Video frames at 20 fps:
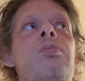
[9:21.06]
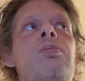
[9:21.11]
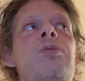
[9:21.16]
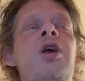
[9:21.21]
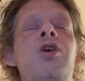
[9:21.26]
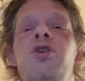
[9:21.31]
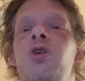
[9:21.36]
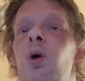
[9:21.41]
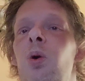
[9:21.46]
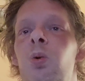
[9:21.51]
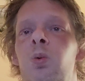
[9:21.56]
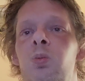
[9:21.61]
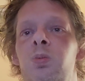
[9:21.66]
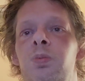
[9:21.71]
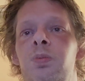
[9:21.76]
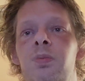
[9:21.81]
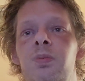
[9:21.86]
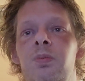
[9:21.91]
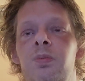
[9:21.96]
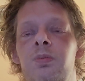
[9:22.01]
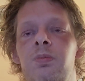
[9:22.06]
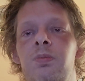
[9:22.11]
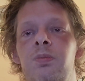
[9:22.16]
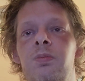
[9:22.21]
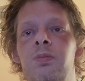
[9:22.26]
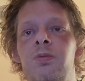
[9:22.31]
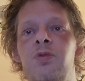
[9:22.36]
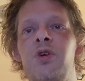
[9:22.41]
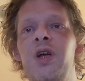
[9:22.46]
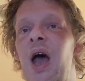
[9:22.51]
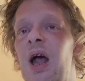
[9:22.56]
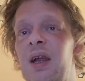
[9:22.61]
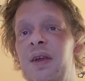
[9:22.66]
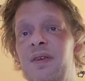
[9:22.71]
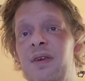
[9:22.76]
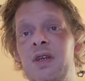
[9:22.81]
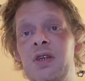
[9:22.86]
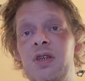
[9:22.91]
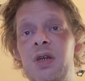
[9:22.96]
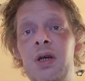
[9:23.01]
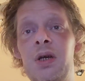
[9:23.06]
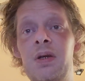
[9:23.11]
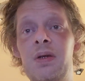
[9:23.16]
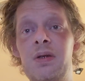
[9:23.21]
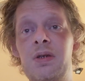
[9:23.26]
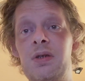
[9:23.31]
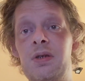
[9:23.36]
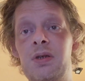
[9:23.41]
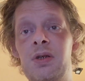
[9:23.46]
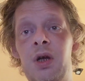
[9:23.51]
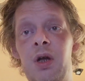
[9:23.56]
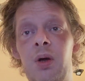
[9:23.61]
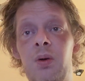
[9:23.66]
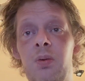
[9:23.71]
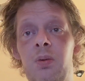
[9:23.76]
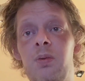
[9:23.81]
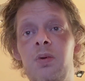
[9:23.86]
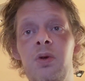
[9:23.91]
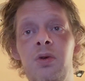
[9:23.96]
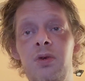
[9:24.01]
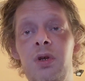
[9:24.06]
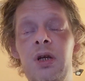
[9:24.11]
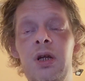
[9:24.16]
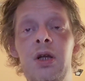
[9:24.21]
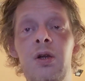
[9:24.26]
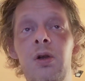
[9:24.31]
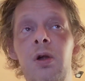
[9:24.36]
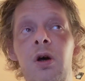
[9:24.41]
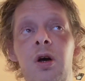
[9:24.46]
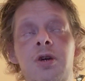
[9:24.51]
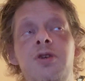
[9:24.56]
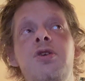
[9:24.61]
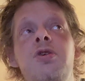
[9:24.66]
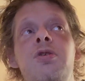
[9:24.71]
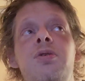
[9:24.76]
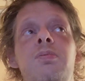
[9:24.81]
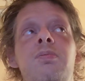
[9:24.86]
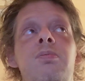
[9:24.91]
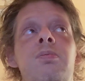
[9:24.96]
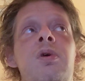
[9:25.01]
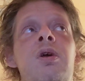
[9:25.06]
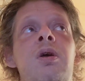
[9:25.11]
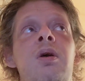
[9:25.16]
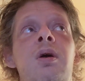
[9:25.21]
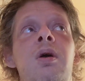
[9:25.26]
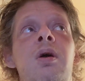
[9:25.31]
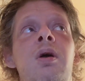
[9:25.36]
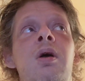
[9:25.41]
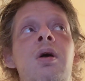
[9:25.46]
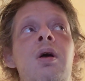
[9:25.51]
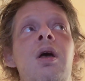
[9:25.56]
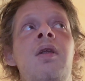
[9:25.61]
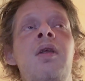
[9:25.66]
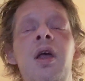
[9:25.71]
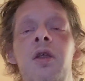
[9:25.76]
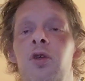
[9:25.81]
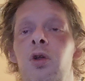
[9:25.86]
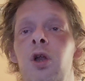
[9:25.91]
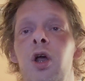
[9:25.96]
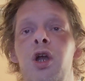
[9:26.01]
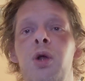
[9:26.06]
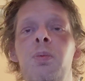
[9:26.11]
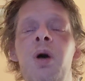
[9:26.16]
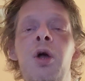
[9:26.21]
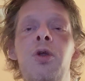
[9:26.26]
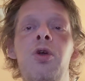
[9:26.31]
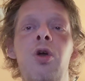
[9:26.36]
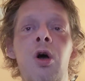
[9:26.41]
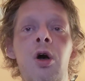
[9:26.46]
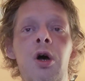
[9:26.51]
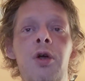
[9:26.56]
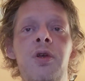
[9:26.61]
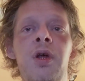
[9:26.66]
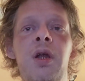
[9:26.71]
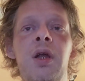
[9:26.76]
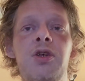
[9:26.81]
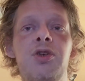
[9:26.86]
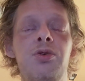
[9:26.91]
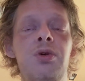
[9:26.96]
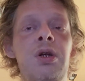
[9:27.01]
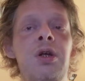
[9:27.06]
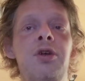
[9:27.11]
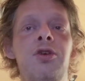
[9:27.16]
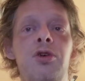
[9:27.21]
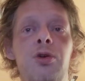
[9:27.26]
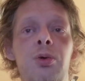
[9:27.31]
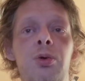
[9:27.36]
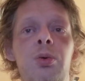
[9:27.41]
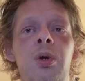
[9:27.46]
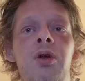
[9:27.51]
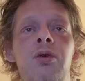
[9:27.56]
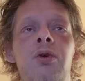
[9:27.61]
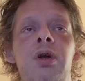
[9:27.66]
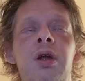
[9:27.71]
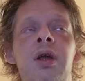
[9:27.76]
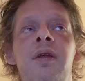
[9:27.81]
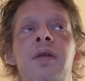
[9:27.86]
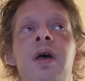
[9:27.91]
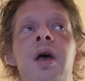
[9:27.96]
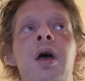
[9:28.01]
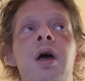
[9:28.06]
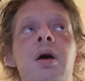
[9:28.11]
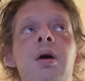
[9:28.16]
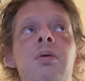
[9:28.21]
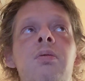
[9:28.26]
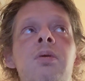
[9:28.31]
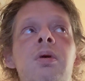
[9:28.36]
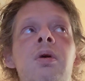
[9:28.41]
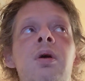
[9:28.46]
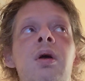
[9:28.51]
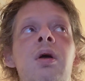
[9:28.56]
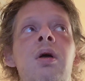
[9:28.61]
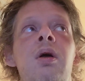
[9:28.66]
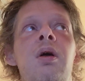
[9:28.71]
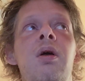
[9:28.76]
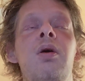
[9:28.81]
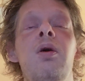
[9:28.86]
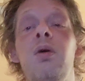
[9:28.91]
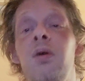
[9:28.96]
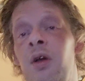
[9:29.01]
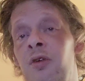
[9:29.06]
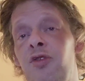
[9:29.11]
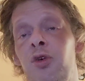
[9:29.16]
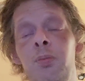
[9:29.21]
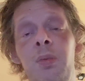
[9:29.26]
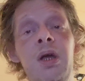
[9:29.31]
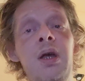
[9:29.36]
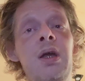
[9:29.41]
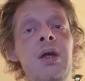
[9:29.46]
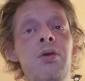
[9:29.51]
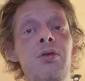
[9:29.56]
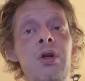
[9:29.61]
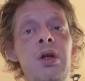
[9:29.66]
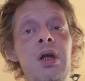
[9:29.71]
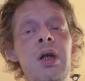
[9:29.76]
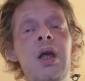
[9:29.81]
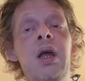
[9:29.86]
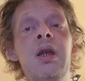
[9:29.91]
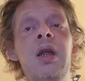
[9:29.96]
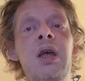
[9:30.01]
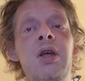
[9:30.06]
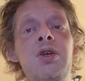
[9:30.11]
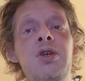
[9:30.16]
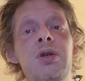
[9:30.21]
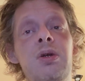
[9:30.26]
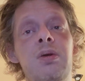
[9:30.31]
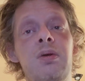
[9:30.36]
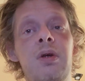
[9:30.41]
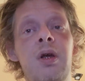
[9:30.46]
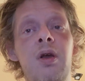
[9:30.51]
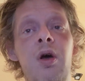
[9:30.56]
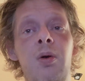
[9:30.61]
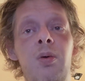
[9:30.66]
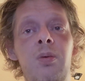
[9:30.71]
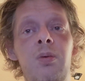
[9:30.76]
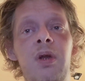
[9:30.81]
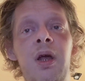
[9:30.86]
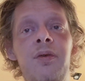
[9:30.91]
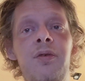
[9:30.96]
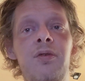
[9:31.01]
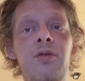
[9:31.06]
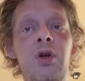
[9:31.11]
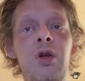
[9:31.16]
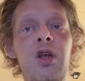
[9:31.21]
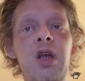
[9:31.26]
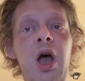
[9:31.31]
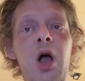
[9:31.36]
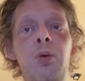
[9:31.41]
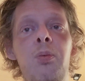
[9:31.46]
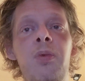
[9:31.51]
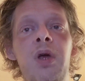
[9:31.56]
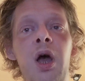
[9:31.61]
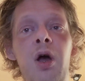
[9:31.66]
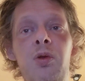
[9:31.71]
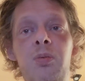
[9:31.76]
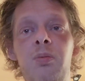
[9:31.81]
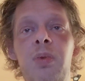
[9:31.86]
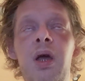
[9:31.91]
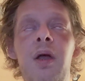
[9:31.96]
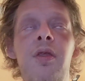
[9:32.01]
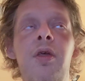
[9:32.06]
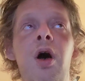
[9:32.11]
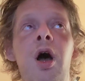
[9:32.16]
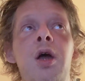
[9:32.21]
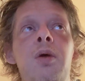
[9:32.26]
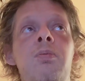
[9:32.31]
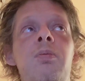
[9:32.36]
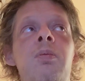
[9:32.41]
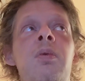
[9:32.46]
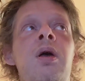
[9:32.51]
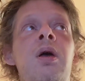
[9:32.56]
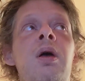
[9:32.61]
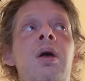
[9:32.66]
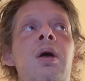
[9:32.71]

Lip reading: there's no reality sense. You're really lost. And then to learn about God, that it's really true and really there. And for me, reincarnation, that really helped me out big time